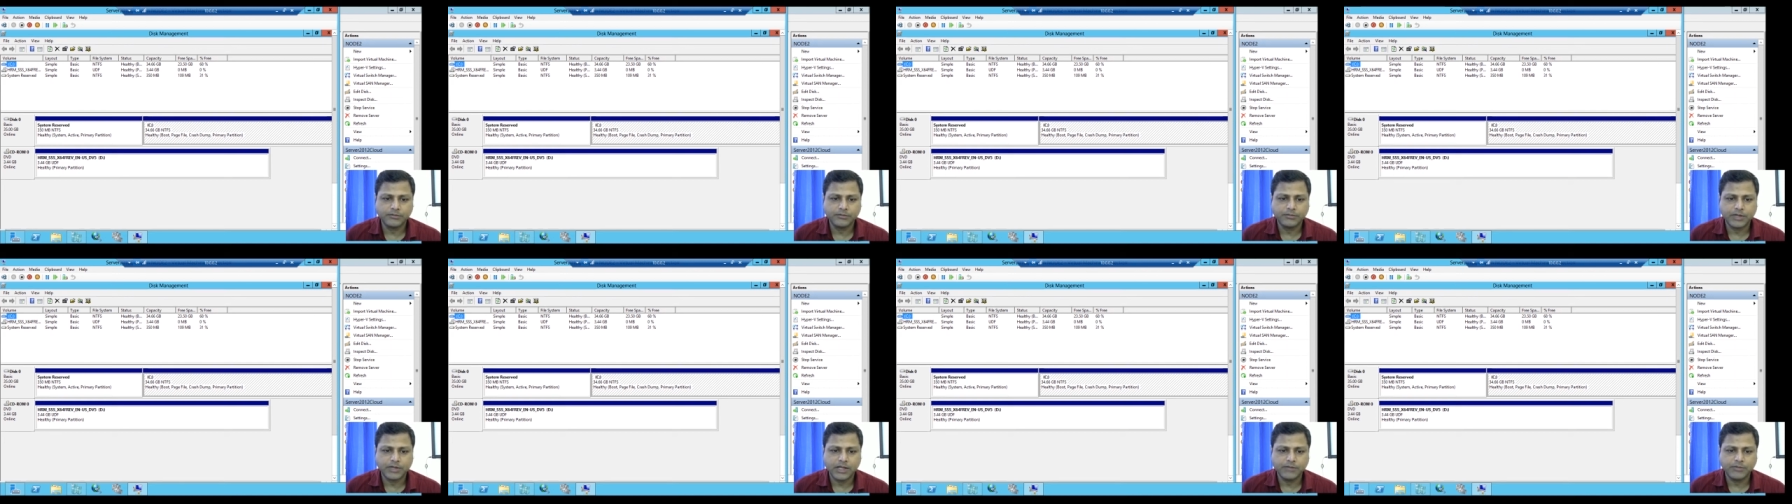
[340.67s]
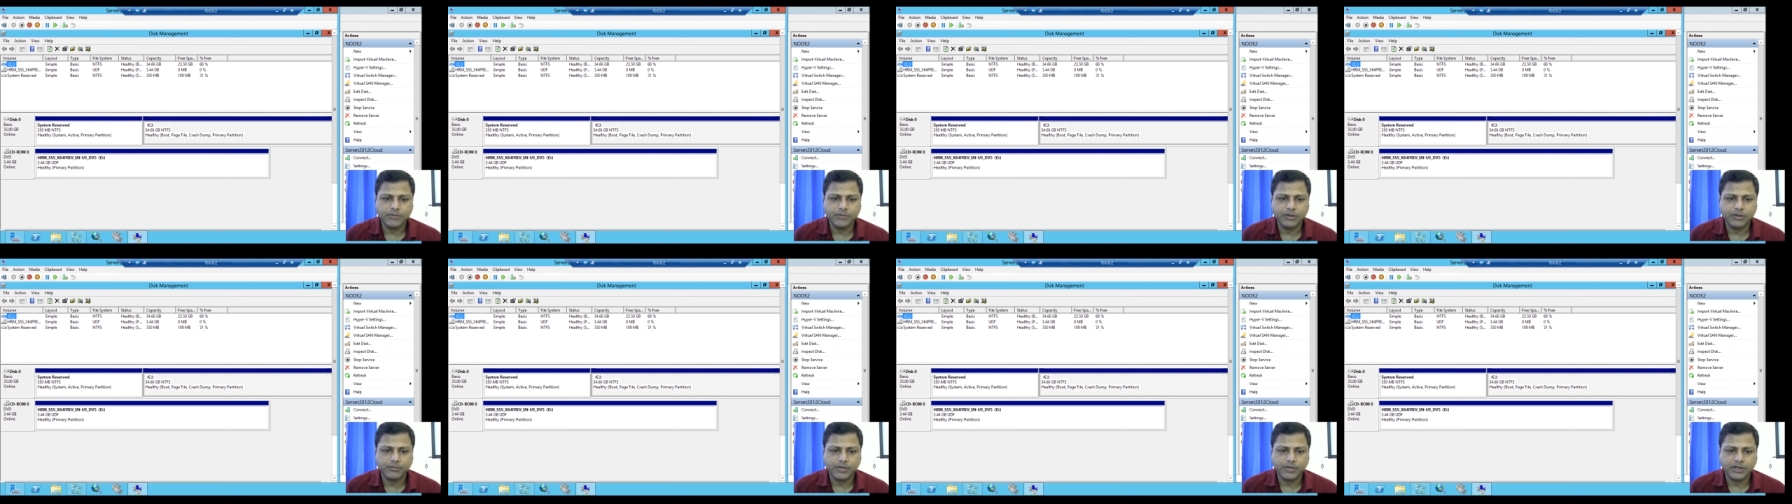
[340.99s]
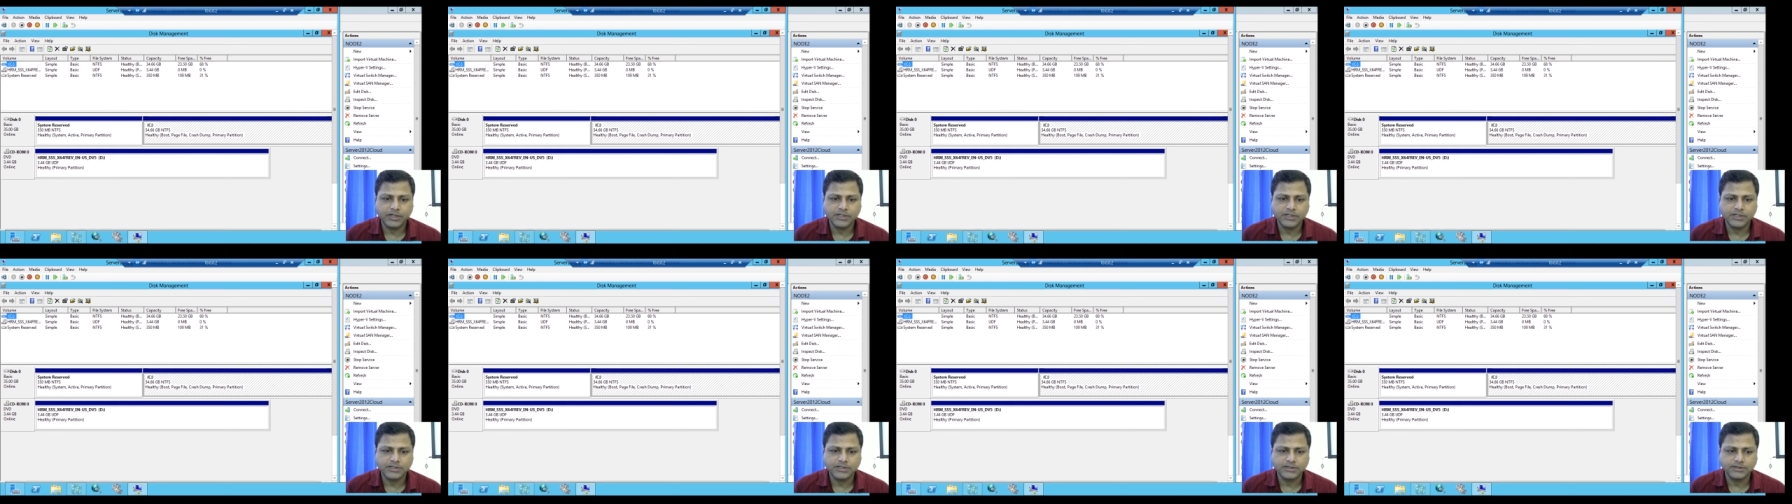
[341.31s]
primary
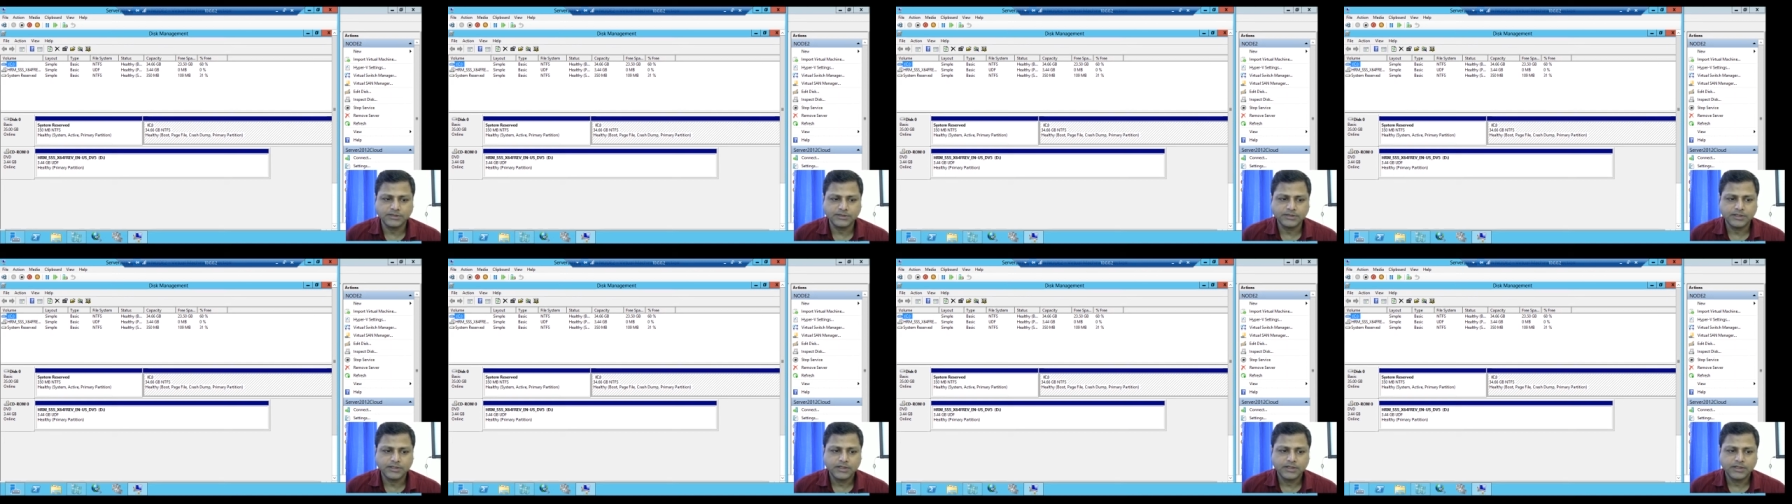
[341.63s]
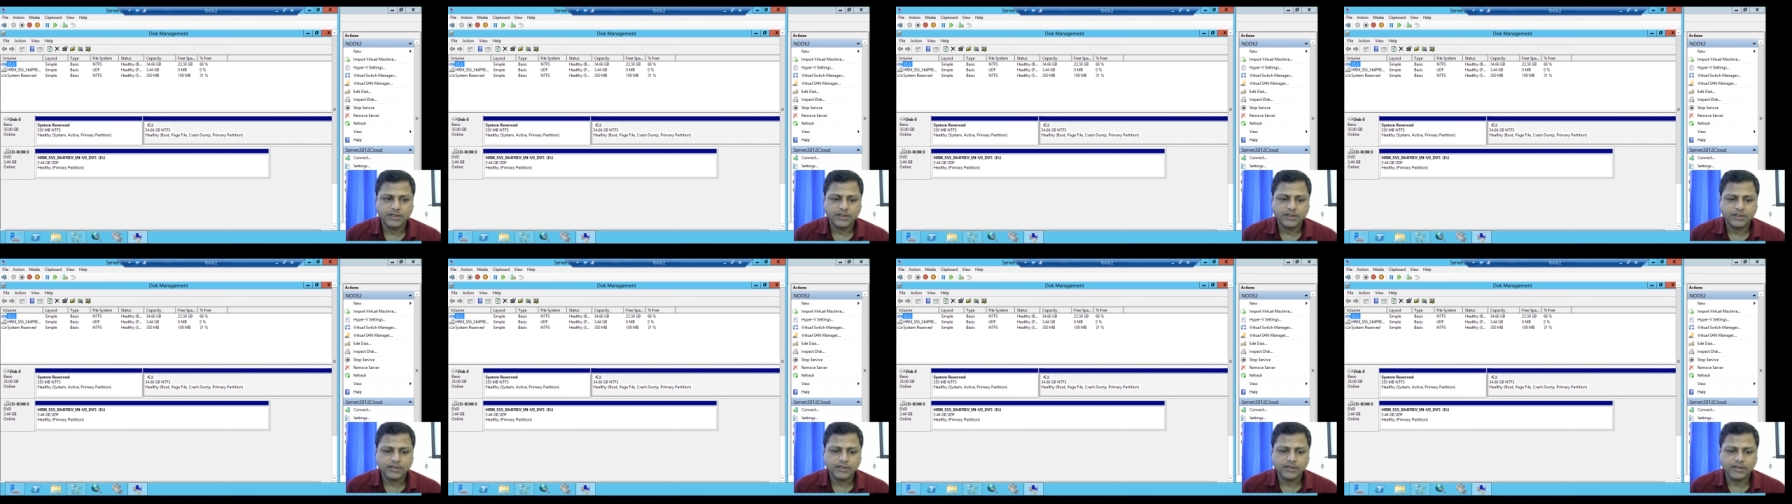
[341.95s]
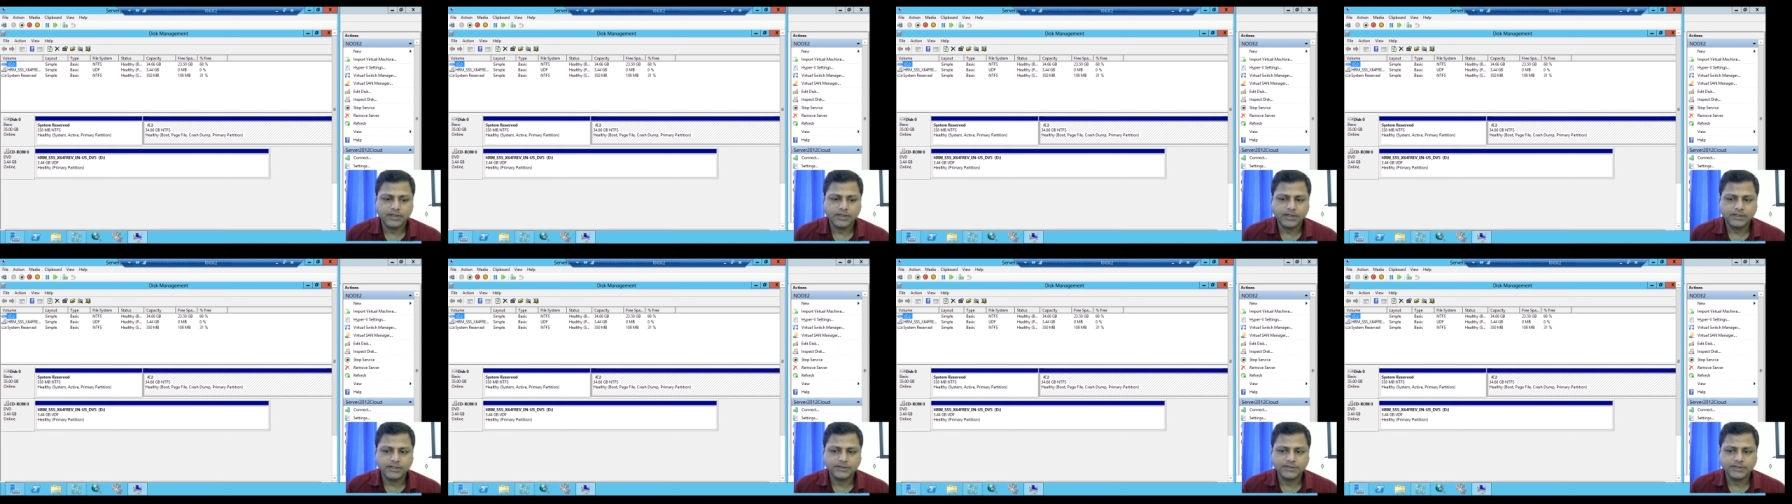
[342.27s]
partitions,
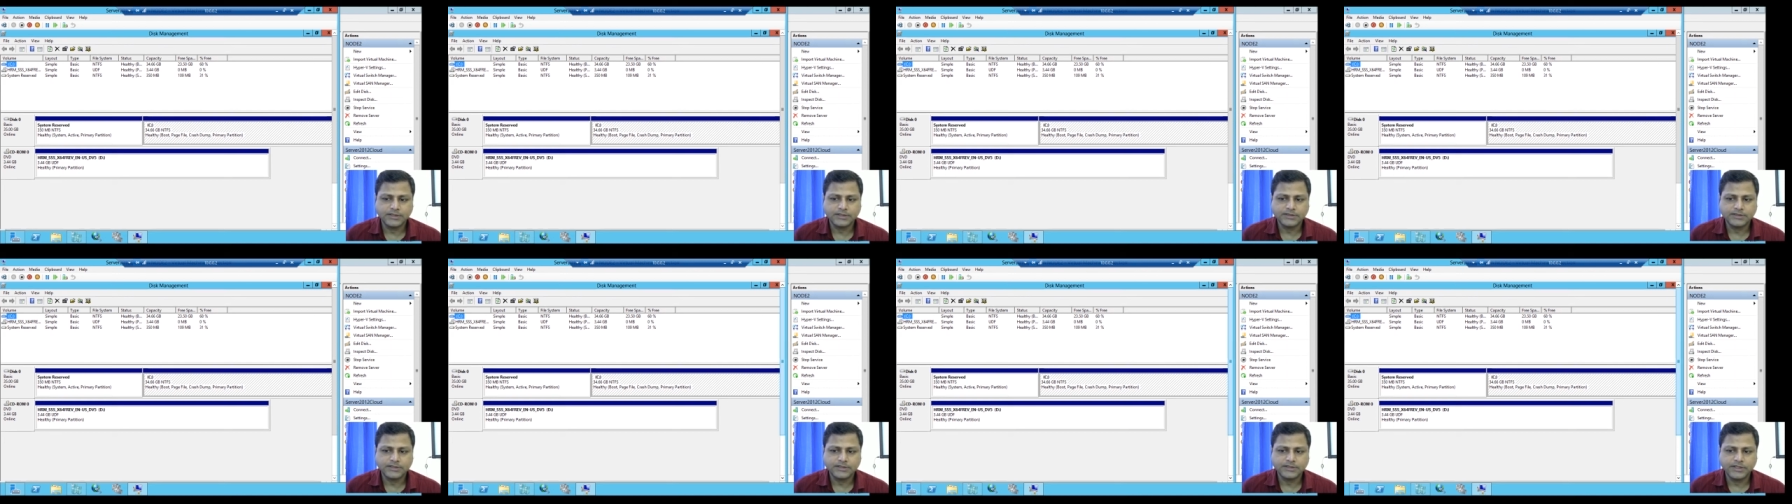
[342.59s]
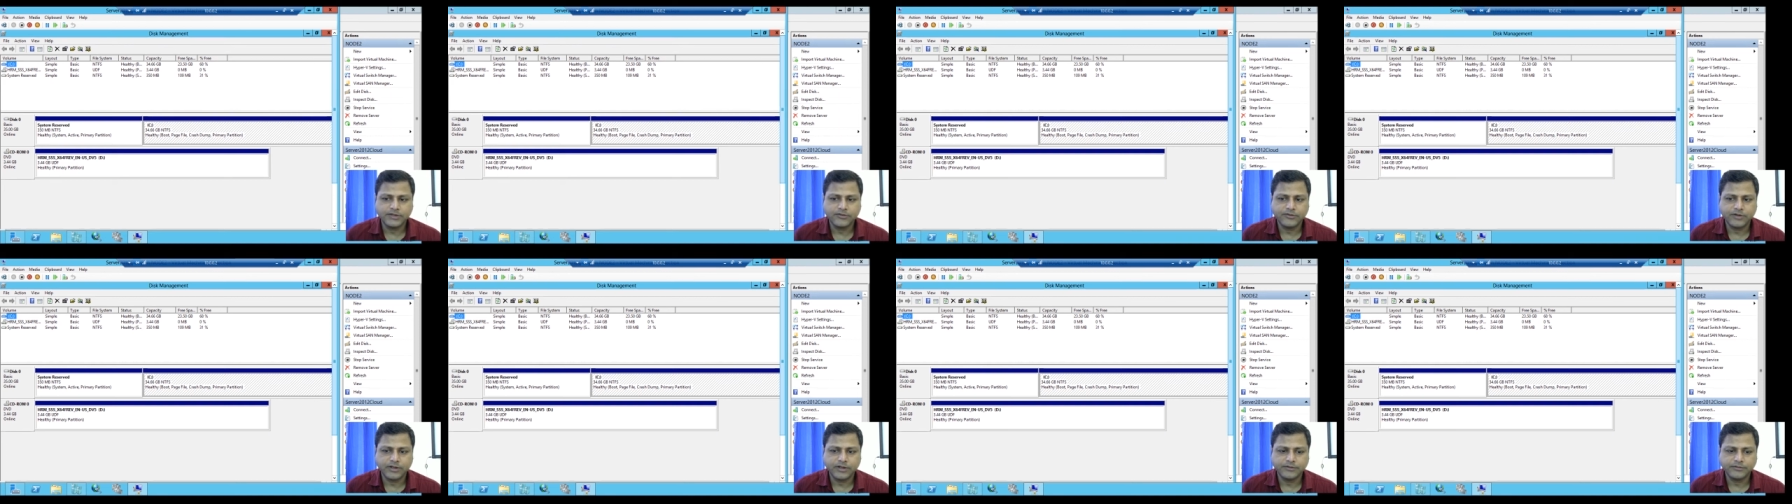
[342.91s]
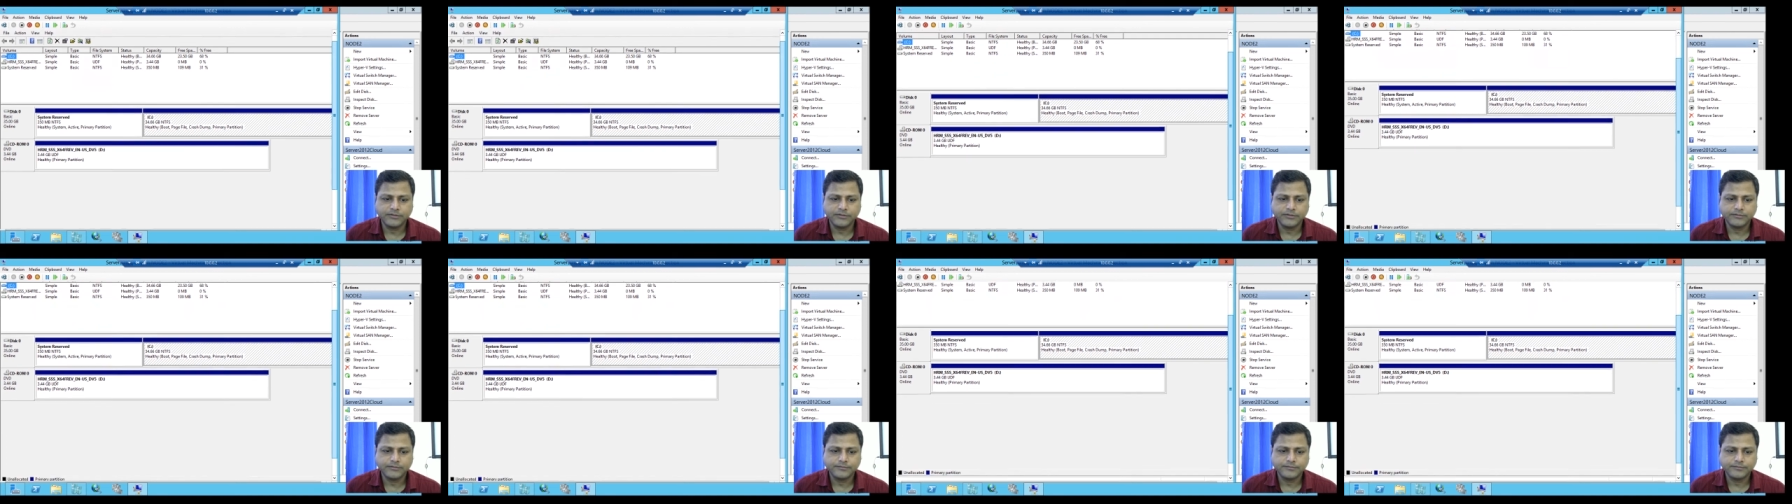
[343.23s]
that is the C drive.